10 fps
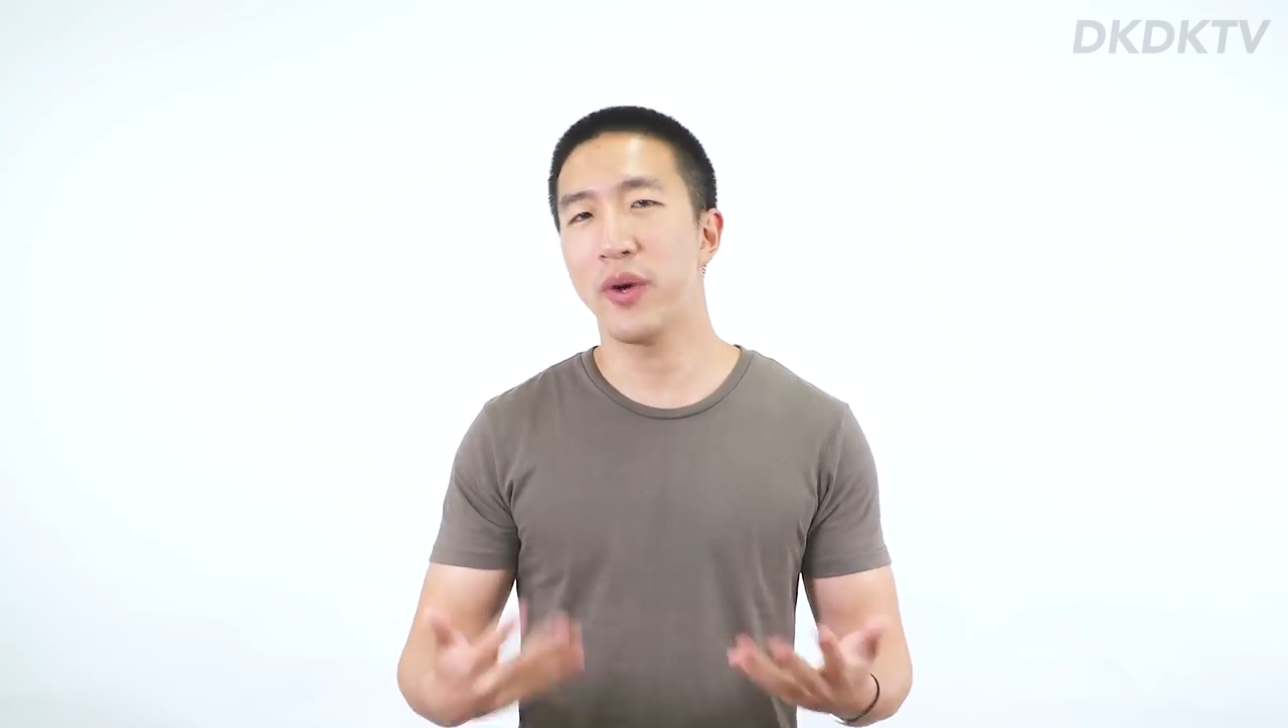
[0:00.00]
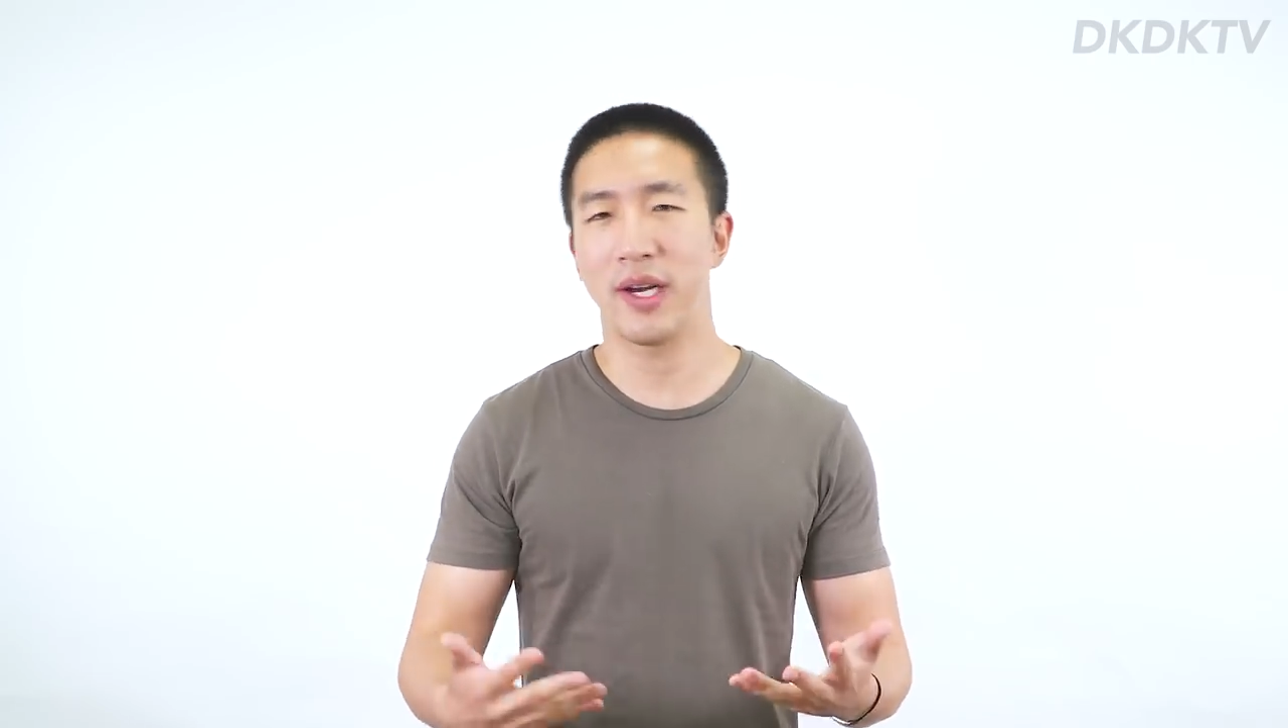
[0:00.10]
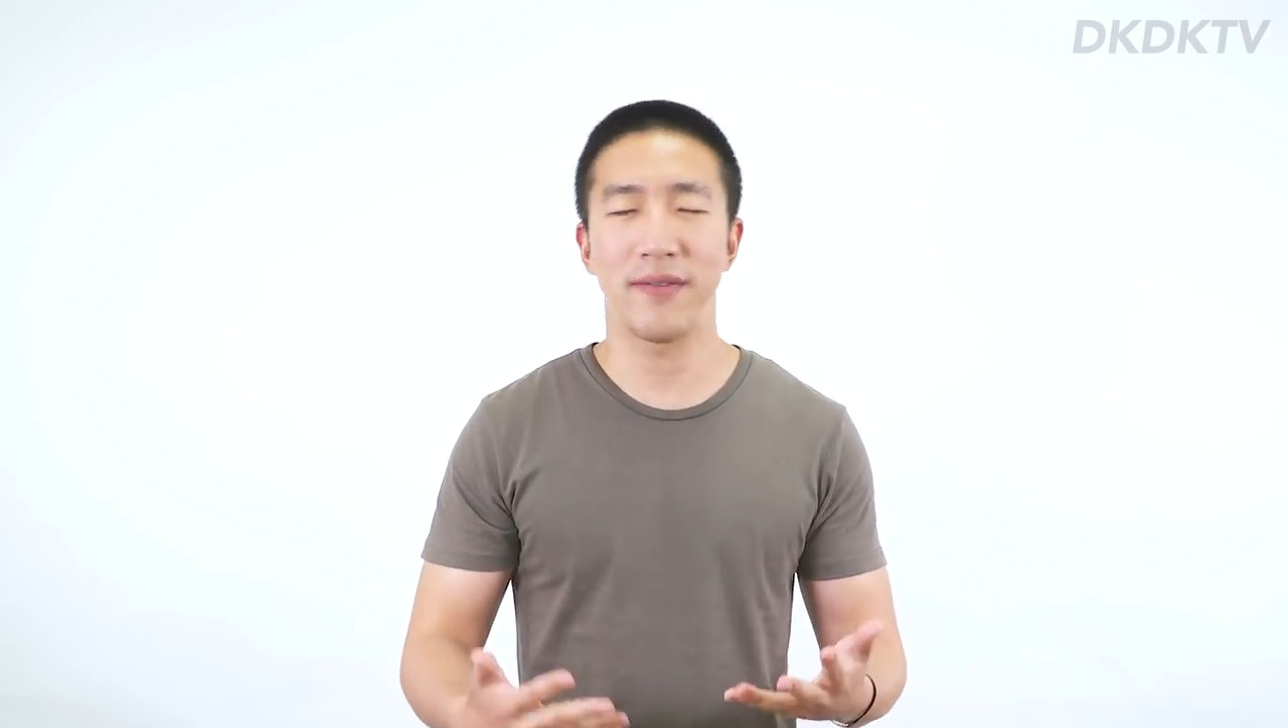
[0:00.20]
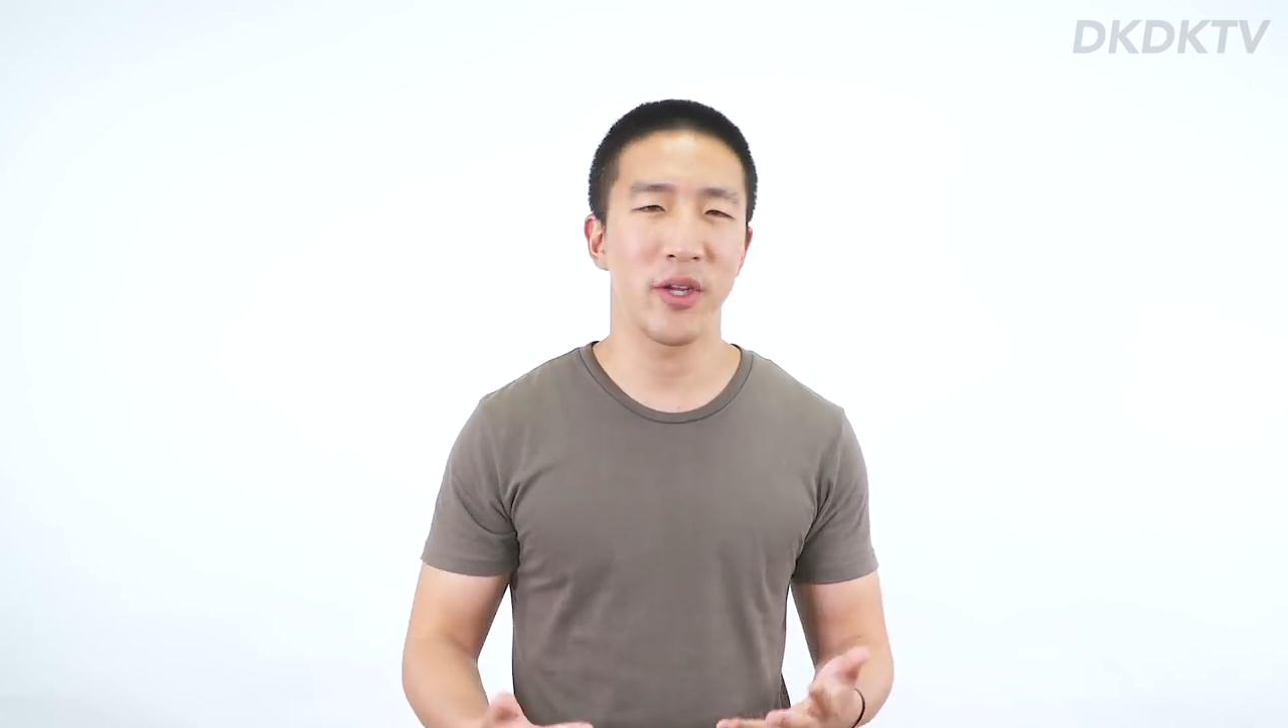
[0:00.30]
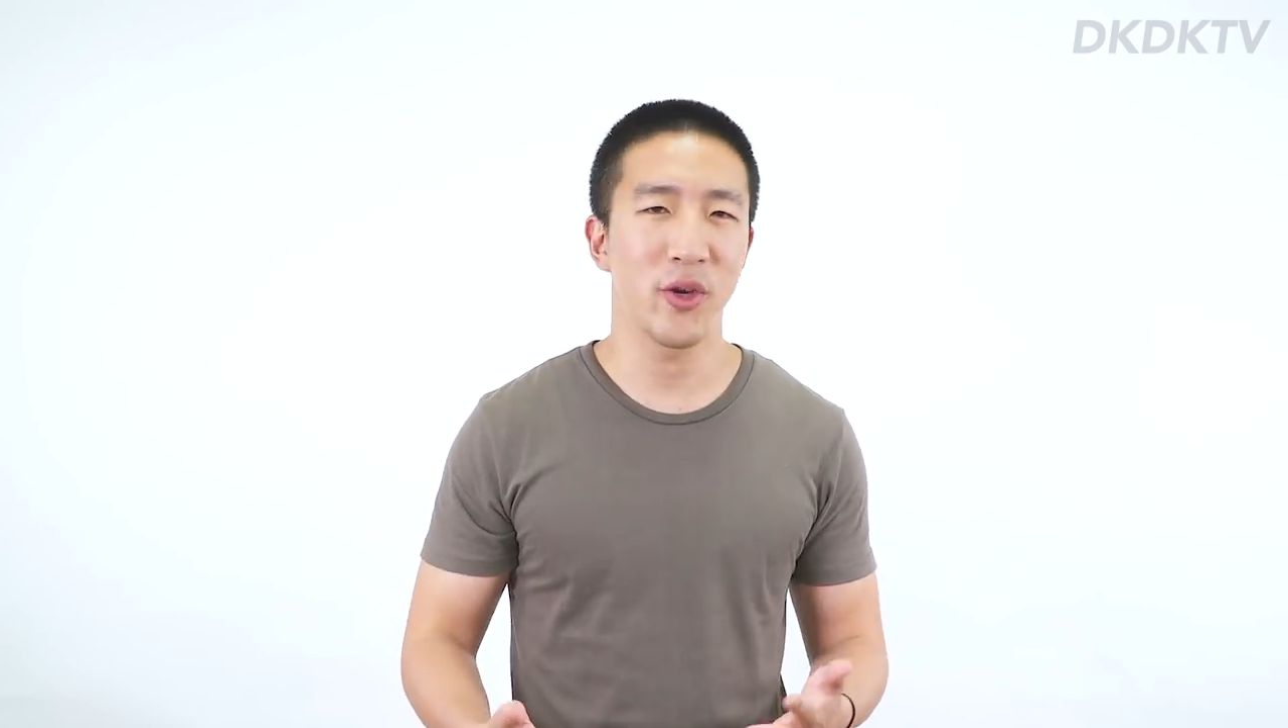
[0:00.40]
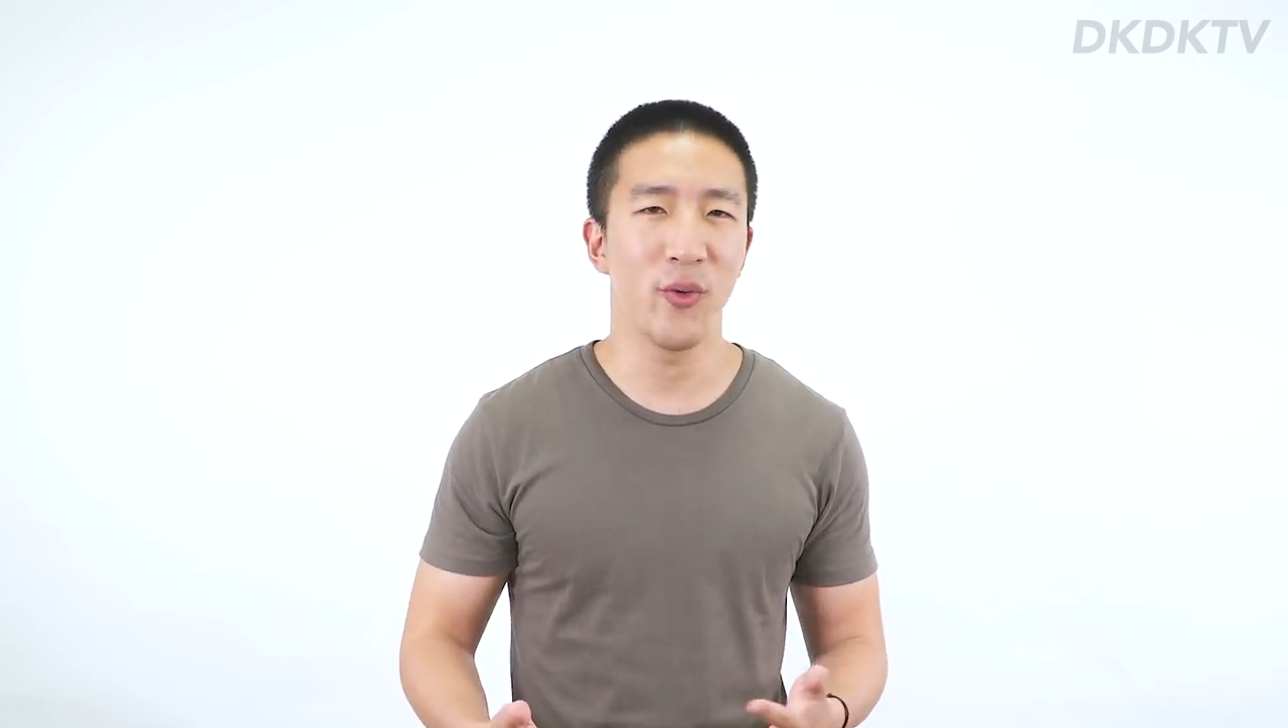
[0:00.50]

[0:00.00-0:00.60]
whatever you